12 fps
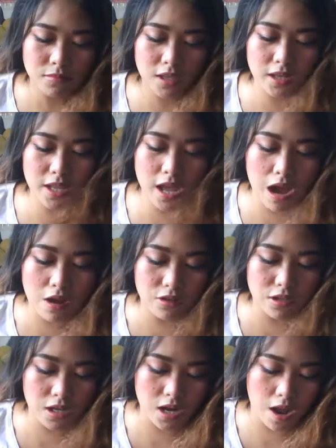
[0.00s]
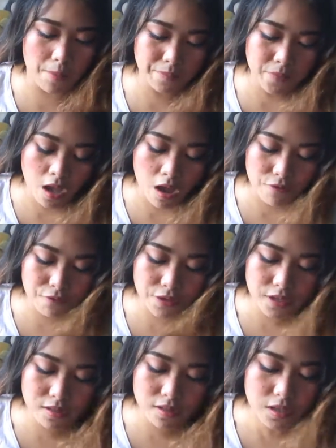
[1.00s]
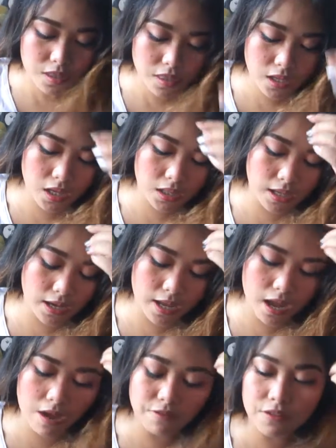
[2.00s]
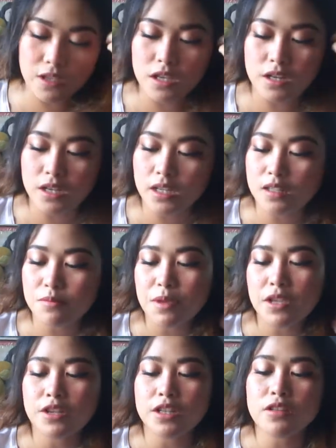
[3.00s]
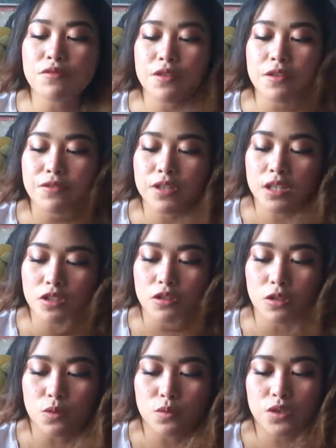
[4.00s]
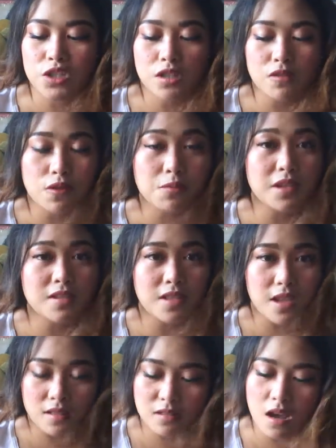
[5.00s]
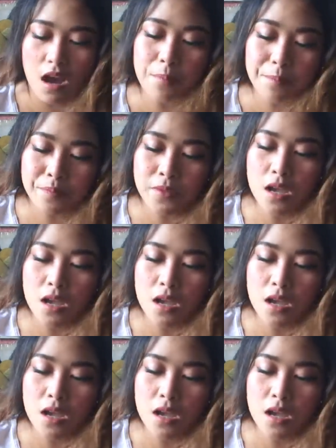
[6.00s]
nayaan ko na lang. First thing that I have here is my current favorite cologne, which is from La Senza.